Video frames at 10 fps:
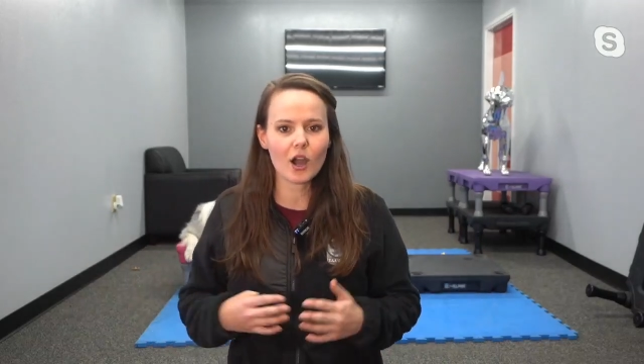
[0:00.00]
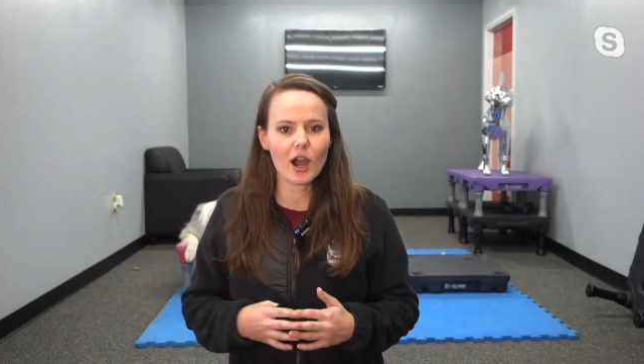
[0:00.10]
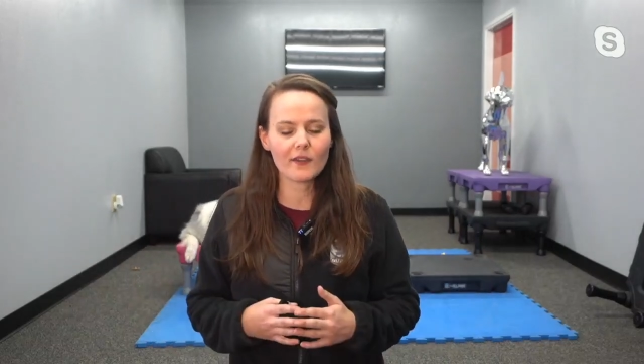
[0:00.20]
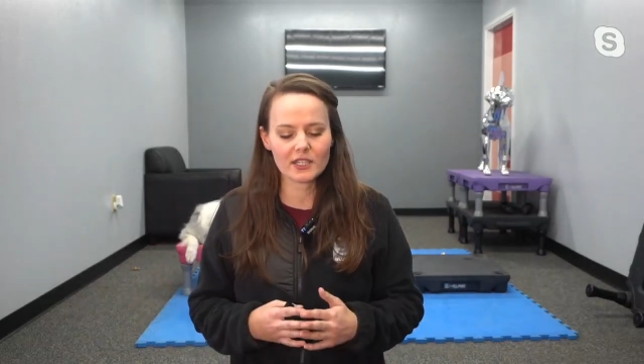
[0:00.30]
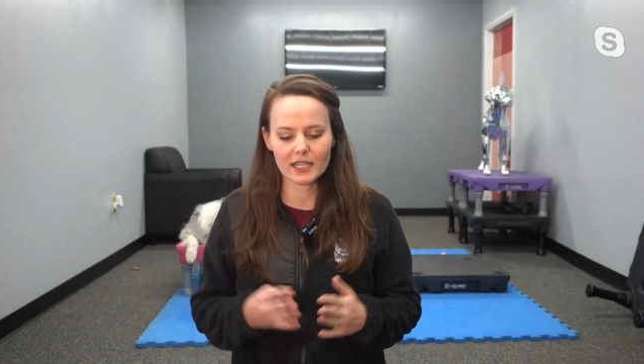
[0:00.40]

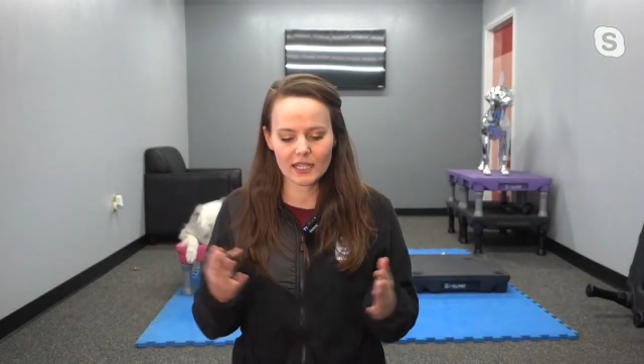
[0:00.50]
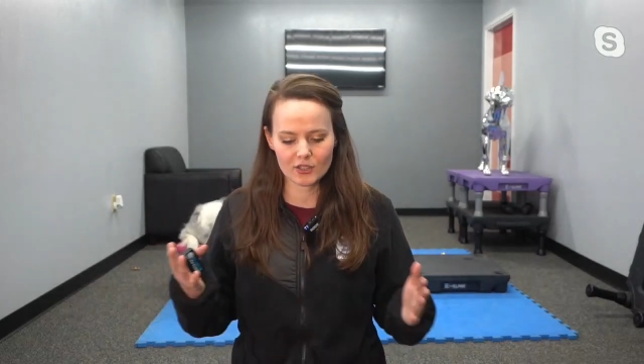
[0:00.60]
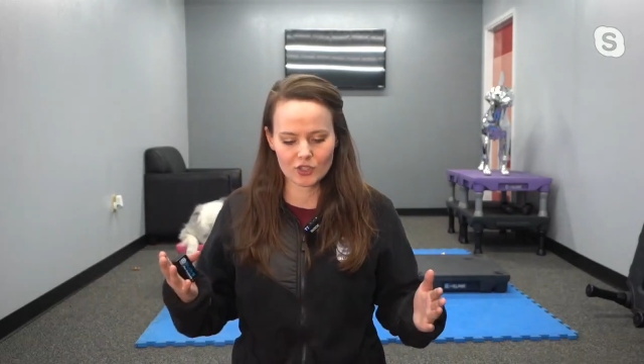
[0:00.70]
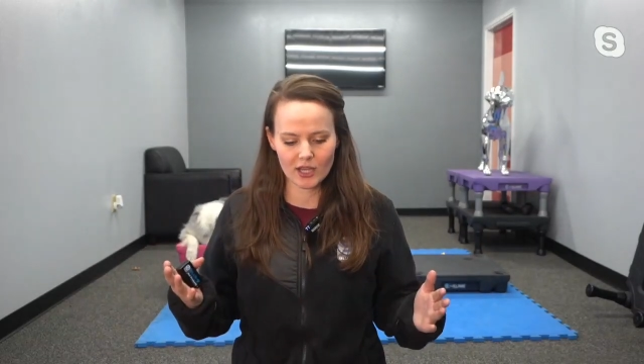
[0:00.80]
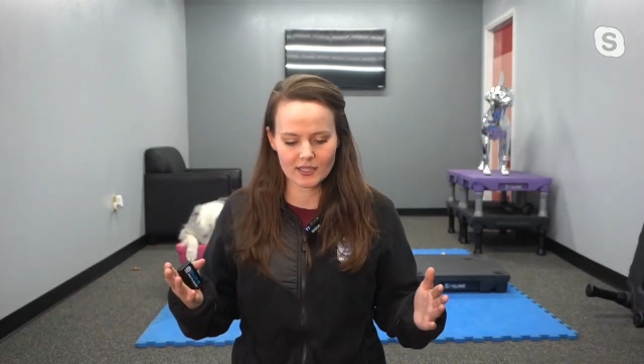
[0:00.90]
often
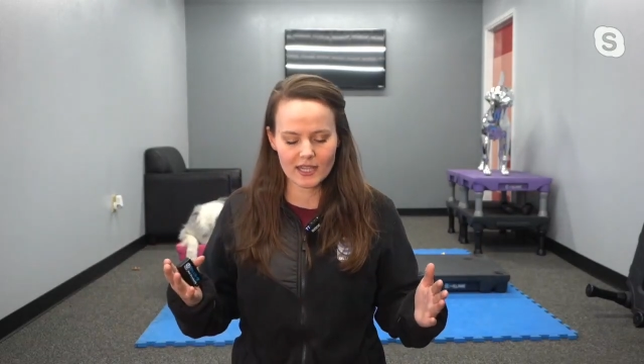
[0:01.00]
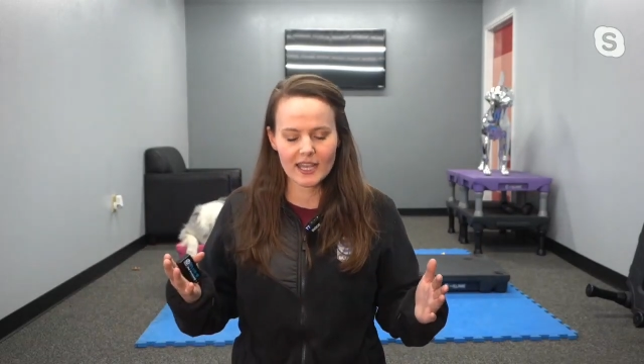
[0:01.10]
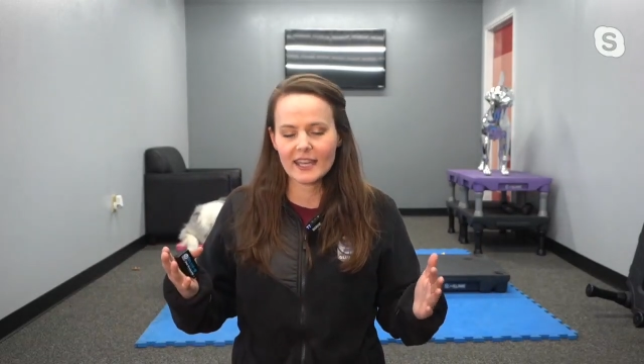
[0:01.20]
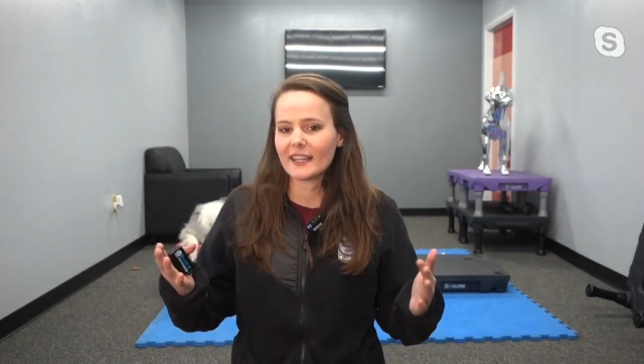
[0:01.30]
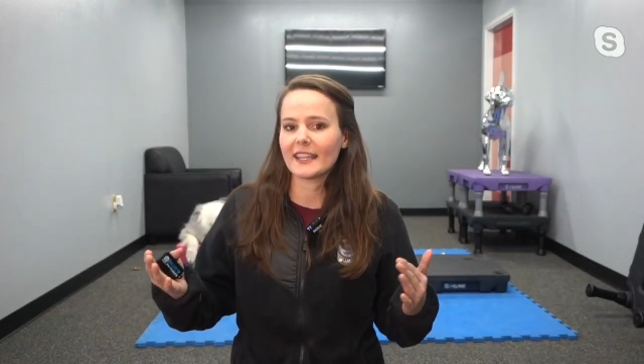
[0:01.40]
it's just
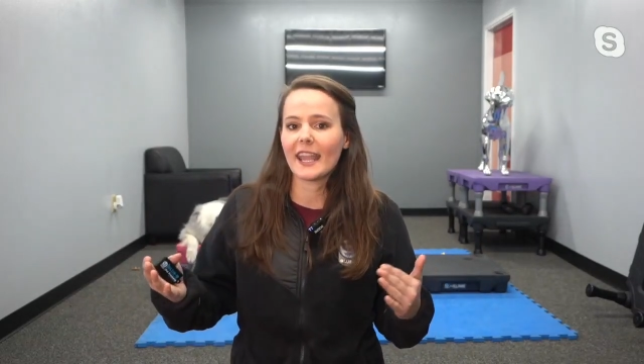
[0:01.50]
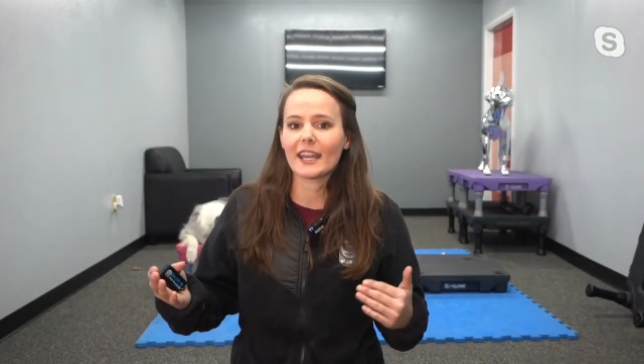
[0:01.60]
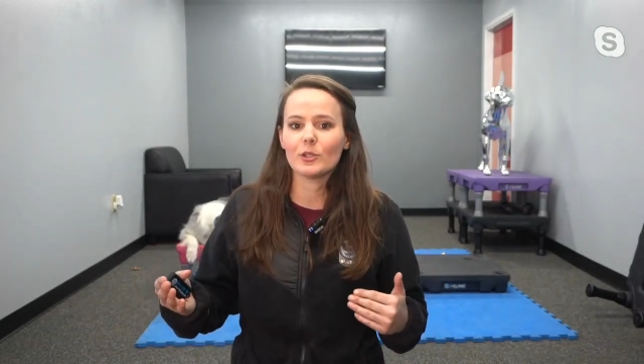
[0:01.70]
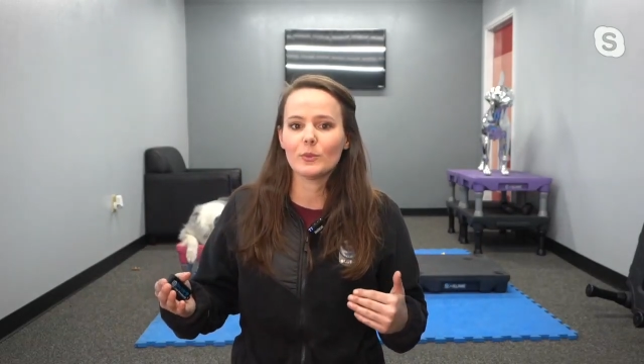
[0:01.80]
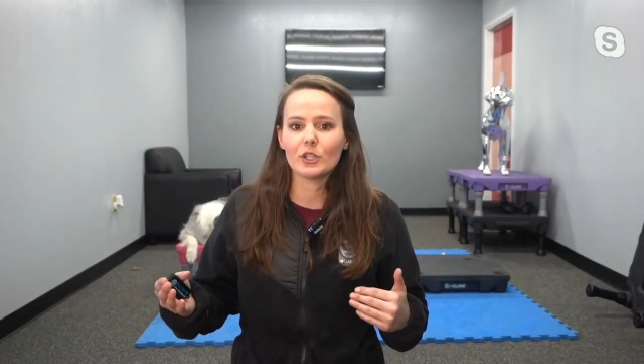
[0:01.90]
that the
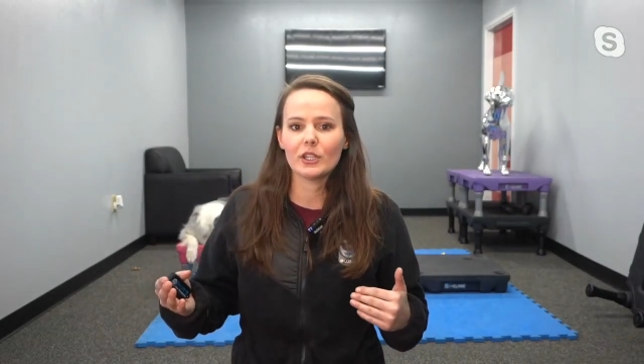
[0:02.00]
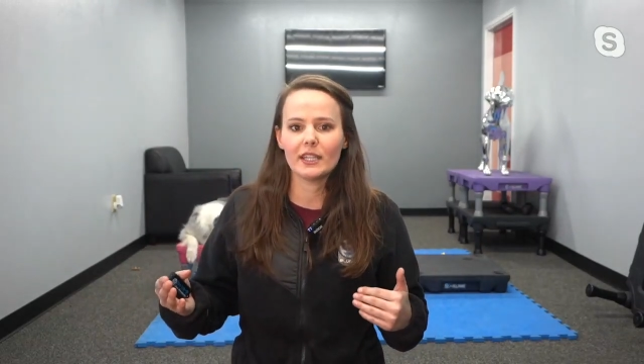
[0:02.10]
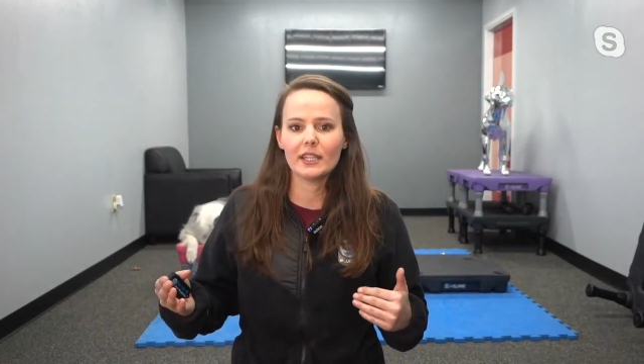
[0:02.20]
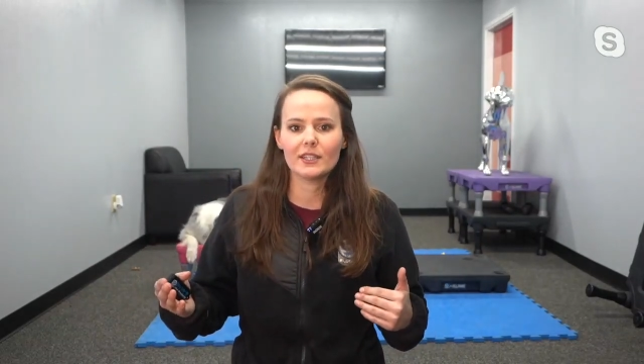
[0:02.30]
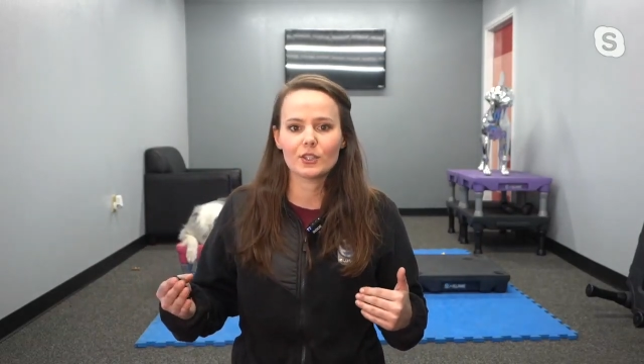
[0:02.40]
animal
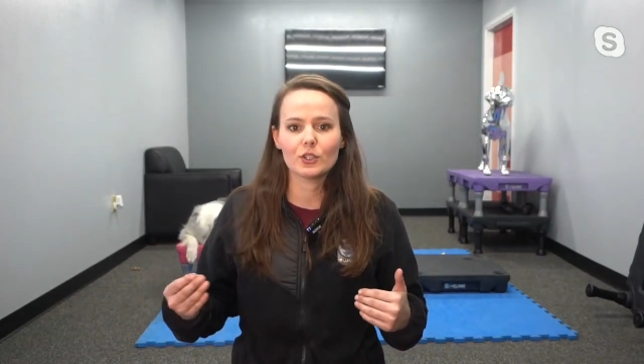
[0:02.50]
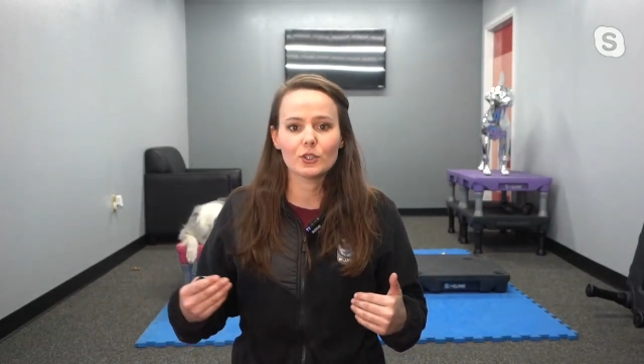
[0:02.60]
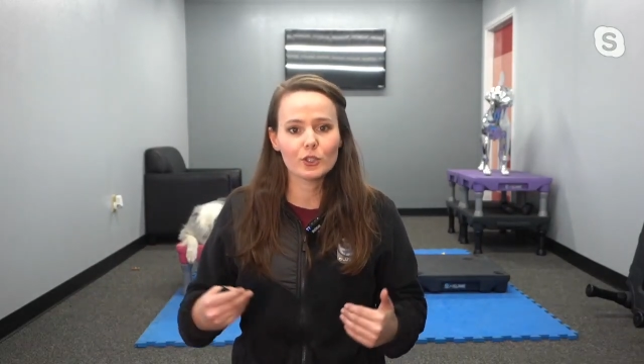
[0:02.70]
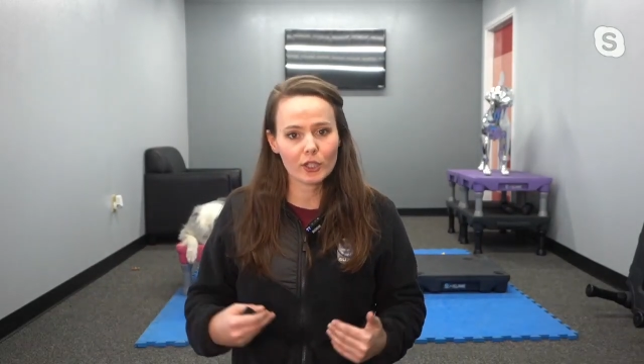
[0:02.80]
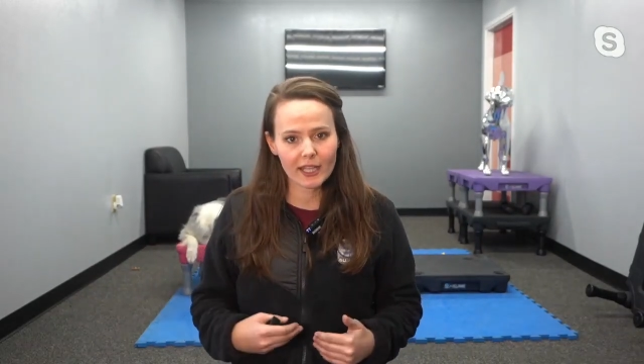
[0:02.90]
is
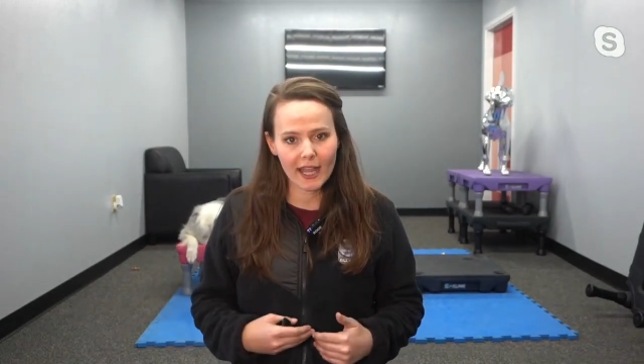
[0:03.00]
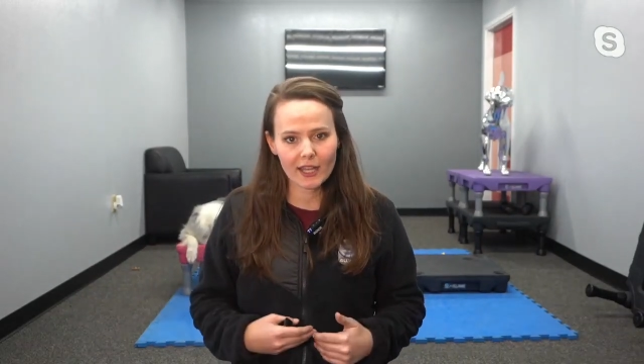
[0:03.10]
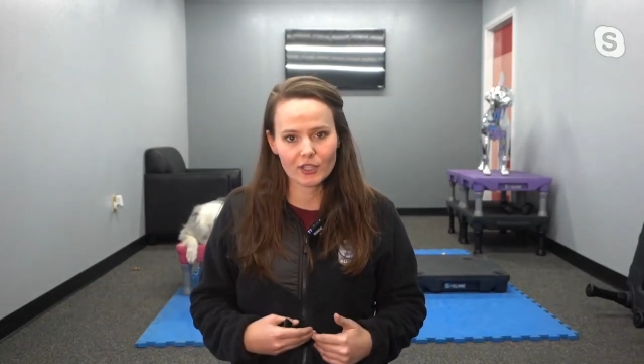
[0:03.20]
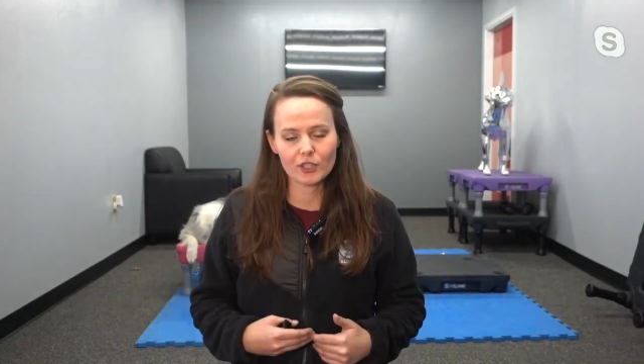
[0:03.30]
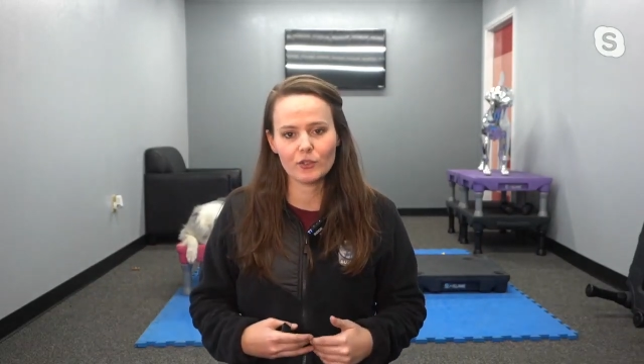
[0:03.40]
looking
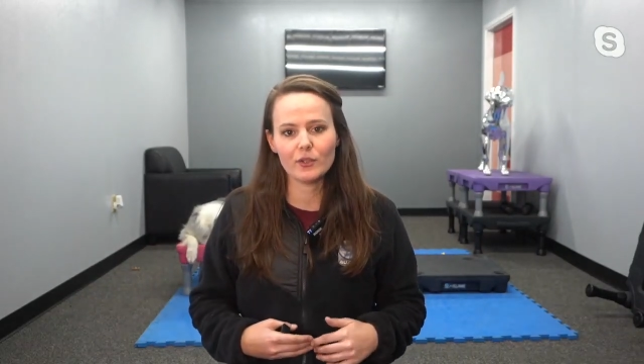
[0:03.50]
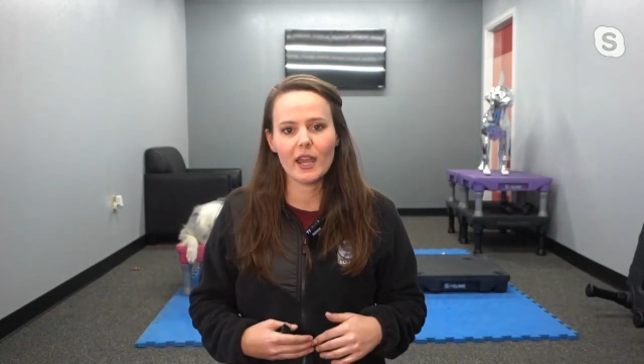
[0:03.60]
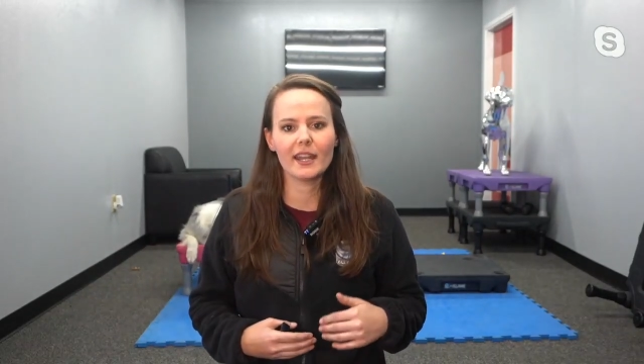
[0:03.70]
at you